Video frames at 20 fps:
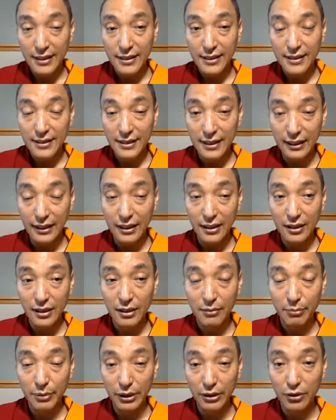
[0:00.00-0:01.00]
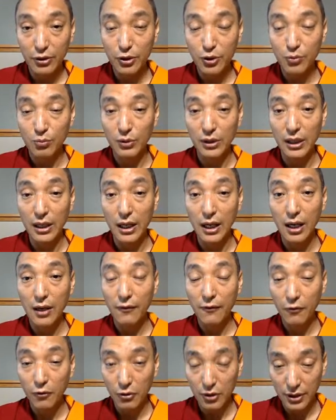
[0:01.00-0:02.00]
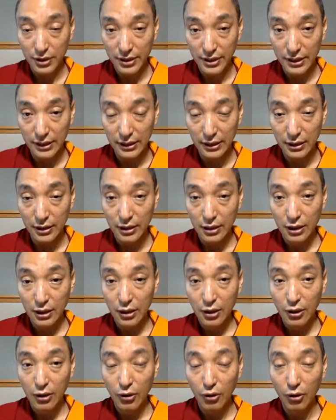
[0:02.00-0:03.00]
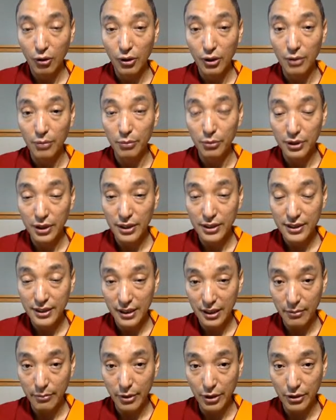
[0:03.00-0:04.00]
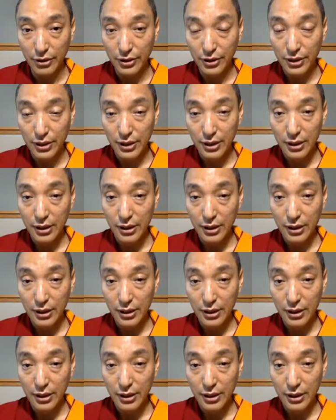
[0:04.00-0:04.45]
Secondly, because we are focusing on a Buddha's image,